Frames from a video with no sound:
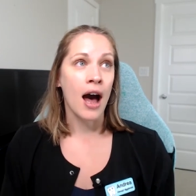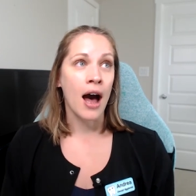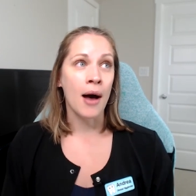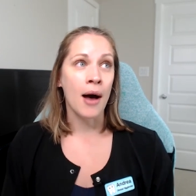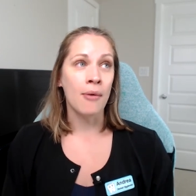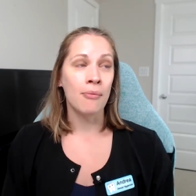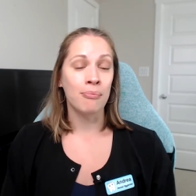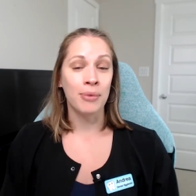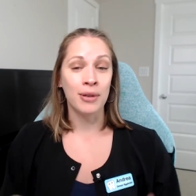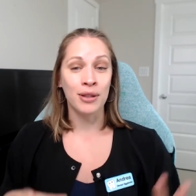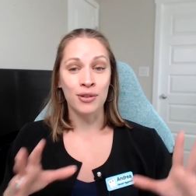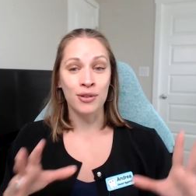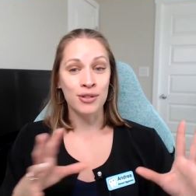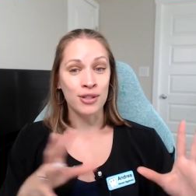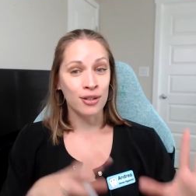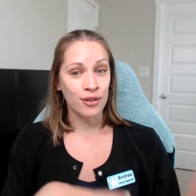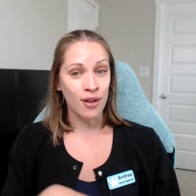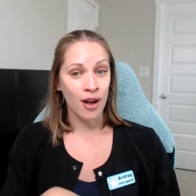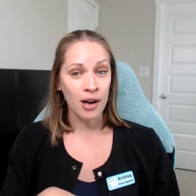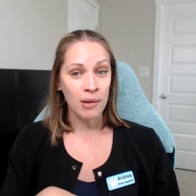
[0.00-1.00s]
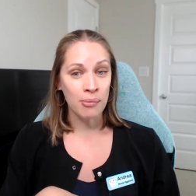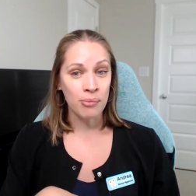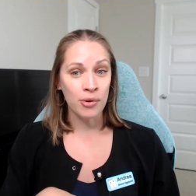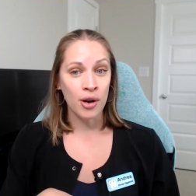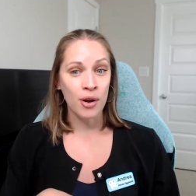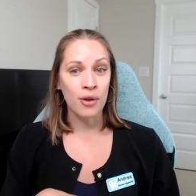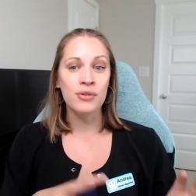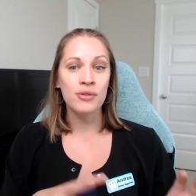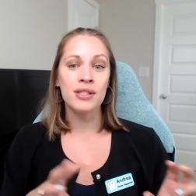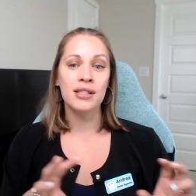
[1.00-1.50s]
Um, but there's a lot of
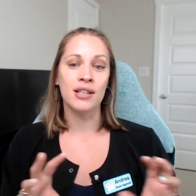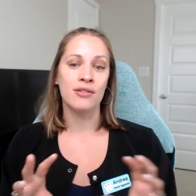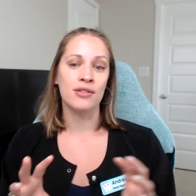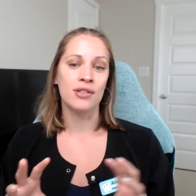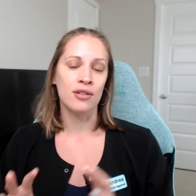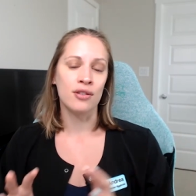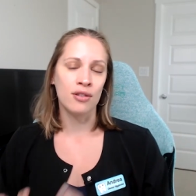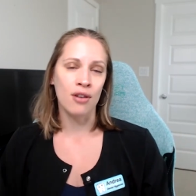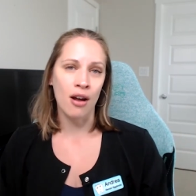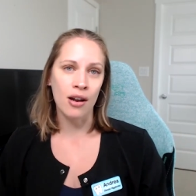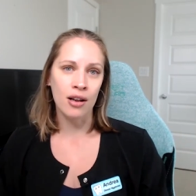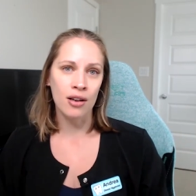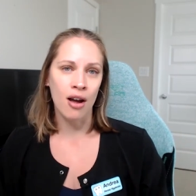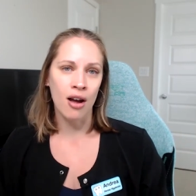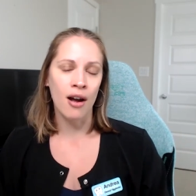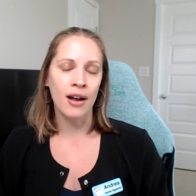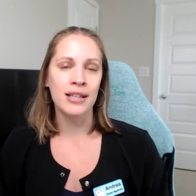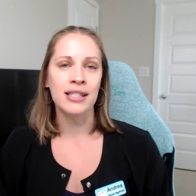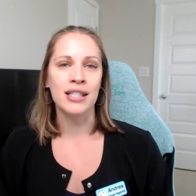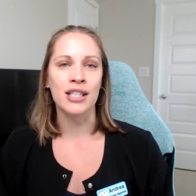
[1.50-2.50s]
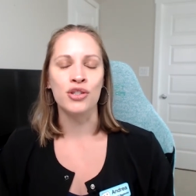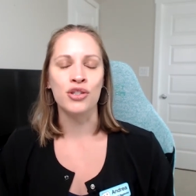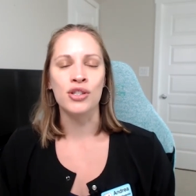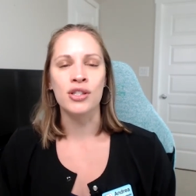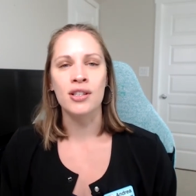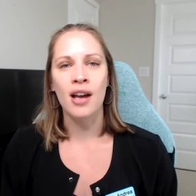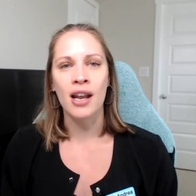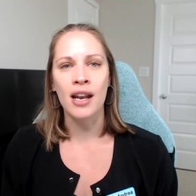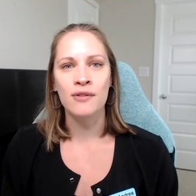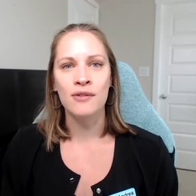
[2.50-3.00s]
pros, there's a lot of cons. It
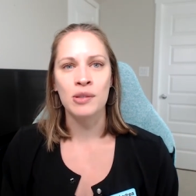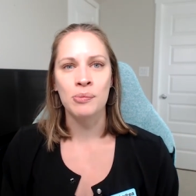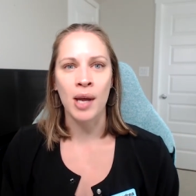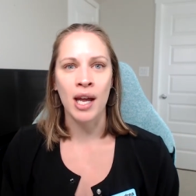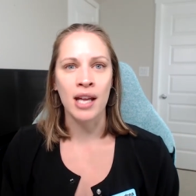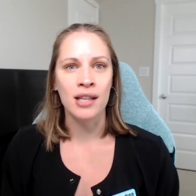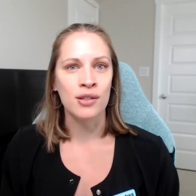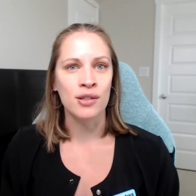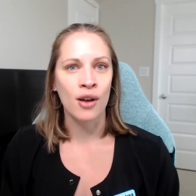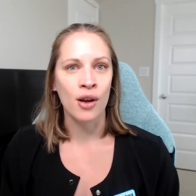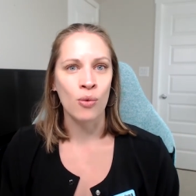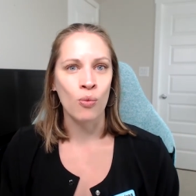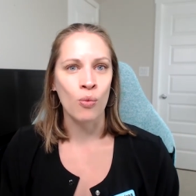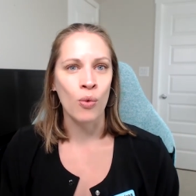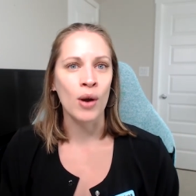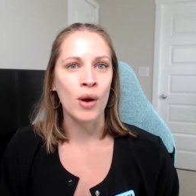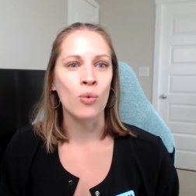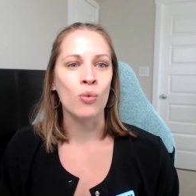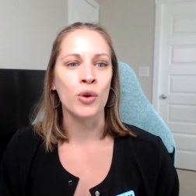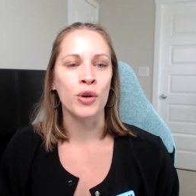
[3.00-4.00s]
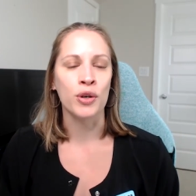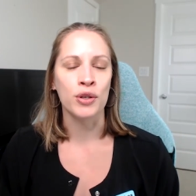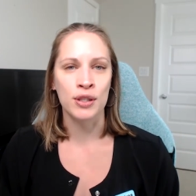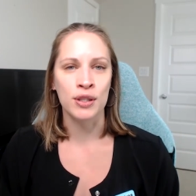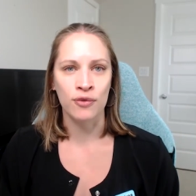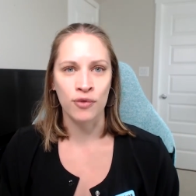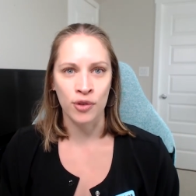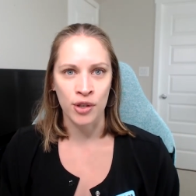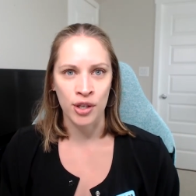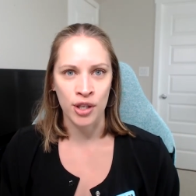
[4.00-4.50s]
just kind of depends on what
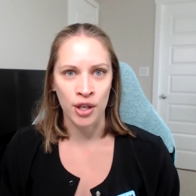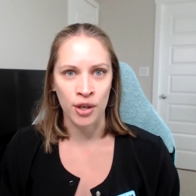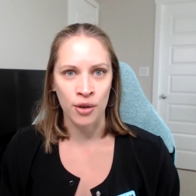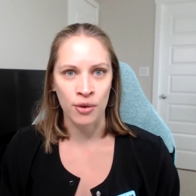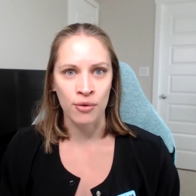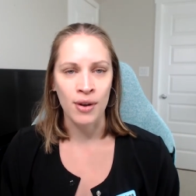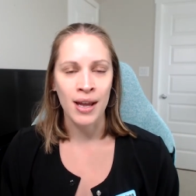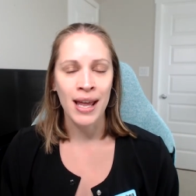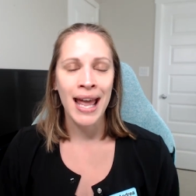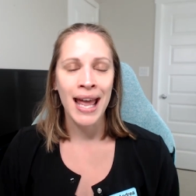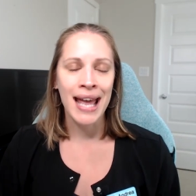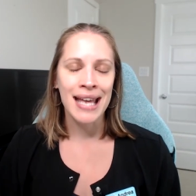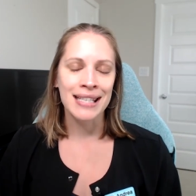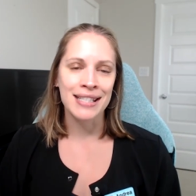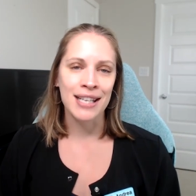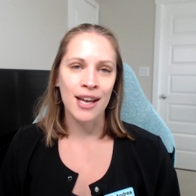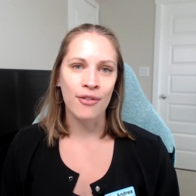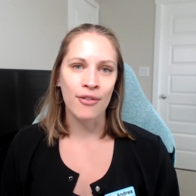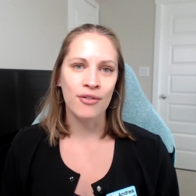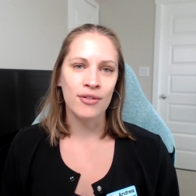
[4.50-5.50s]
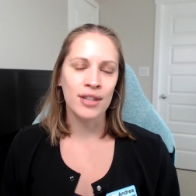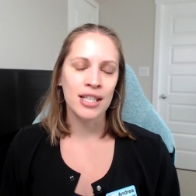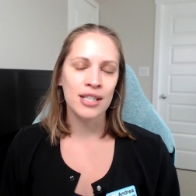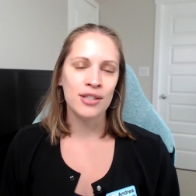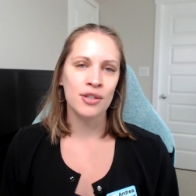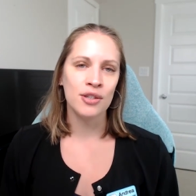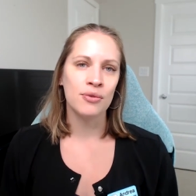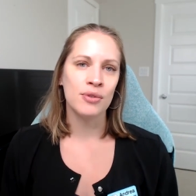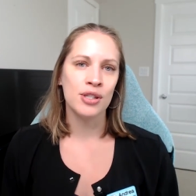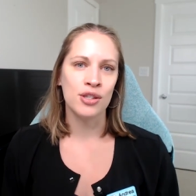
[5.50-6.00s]
works for you.
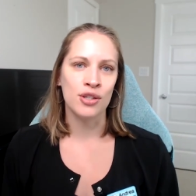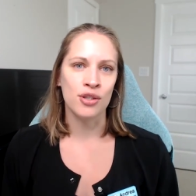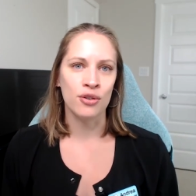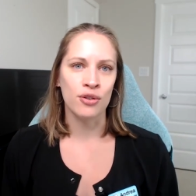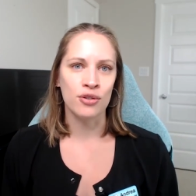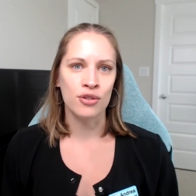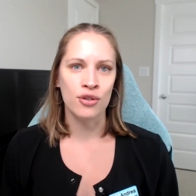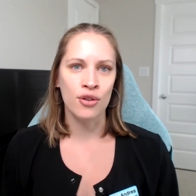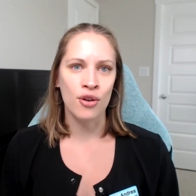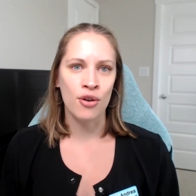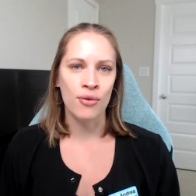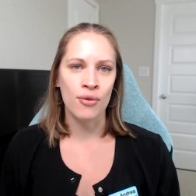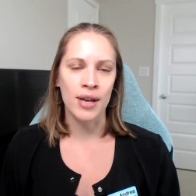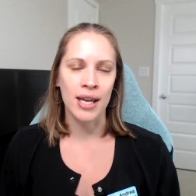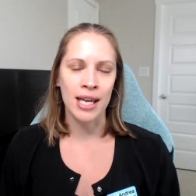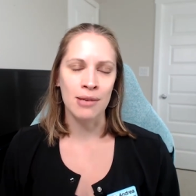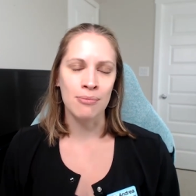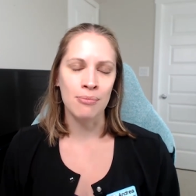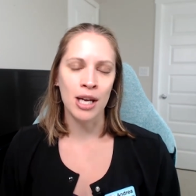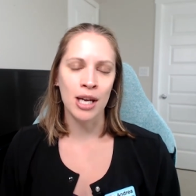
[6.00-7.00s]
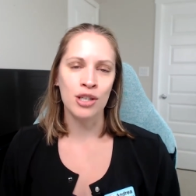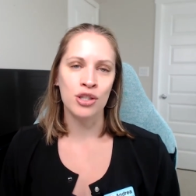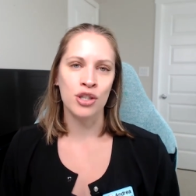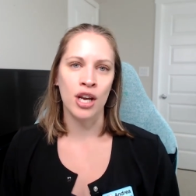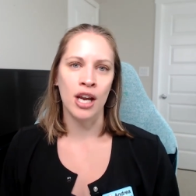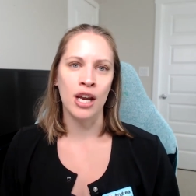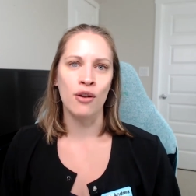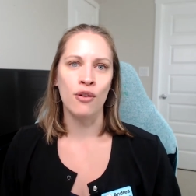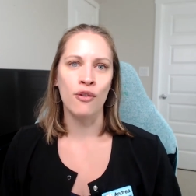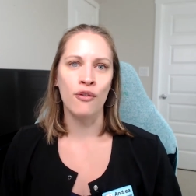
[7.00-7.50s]
Definitely do a search though in my
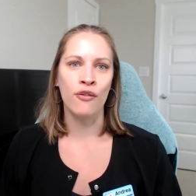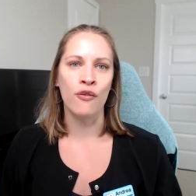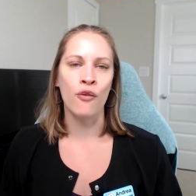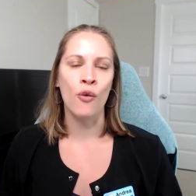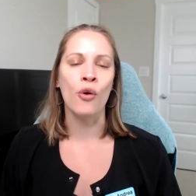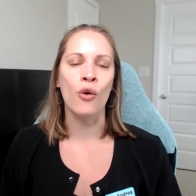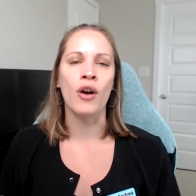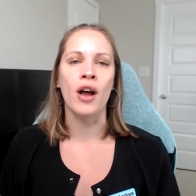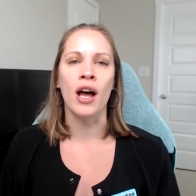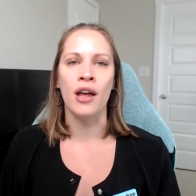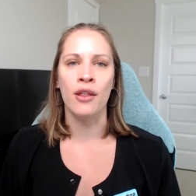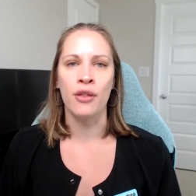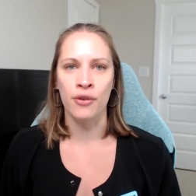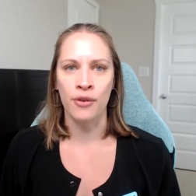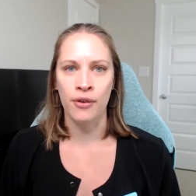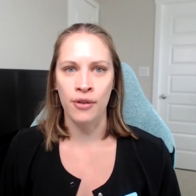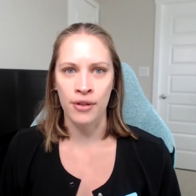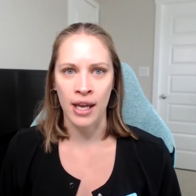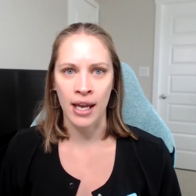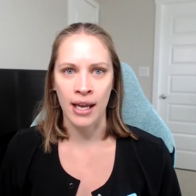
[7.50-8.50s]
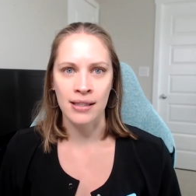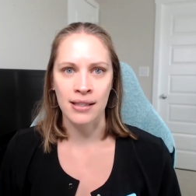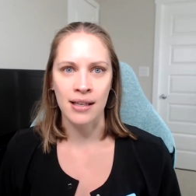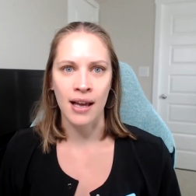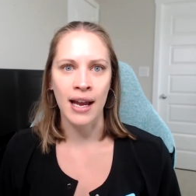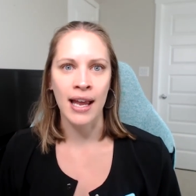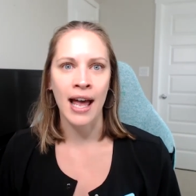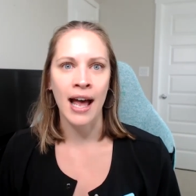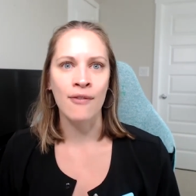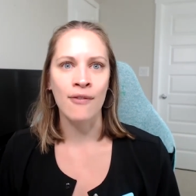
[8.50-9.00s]
channel for other things.
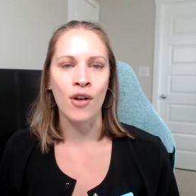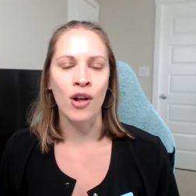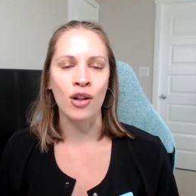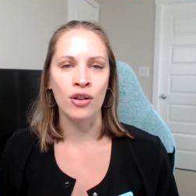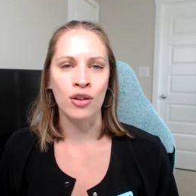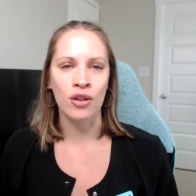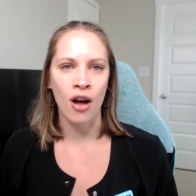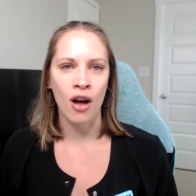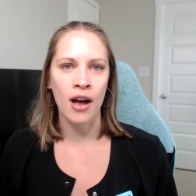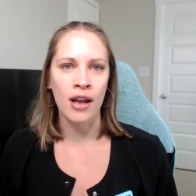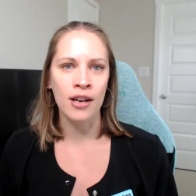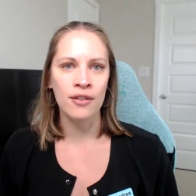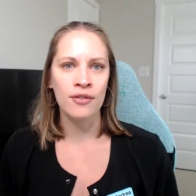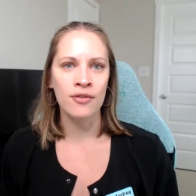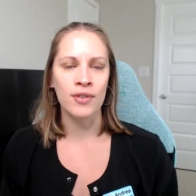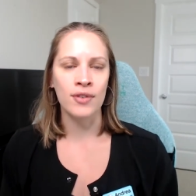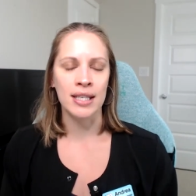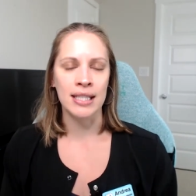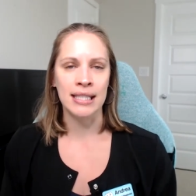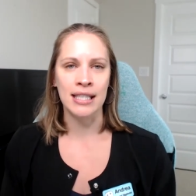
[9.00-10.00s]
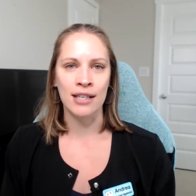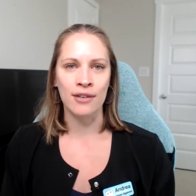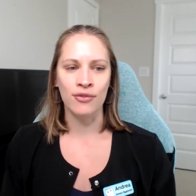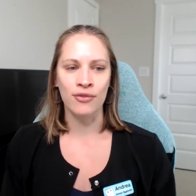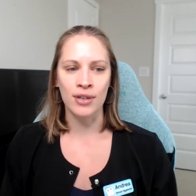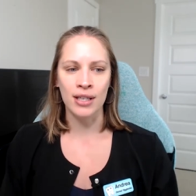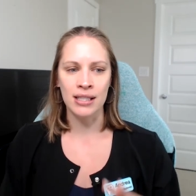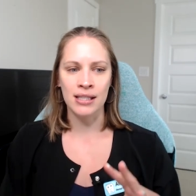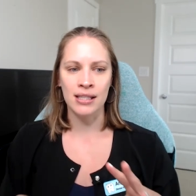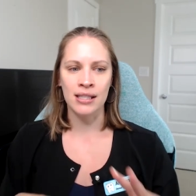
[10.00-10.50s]
I have a lot of
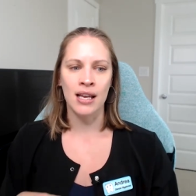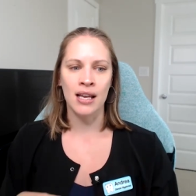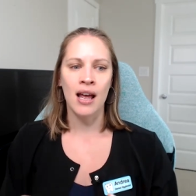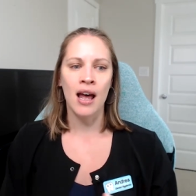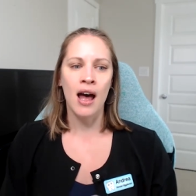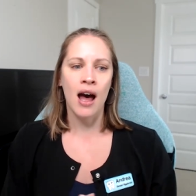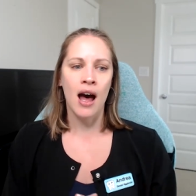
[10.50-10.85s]
different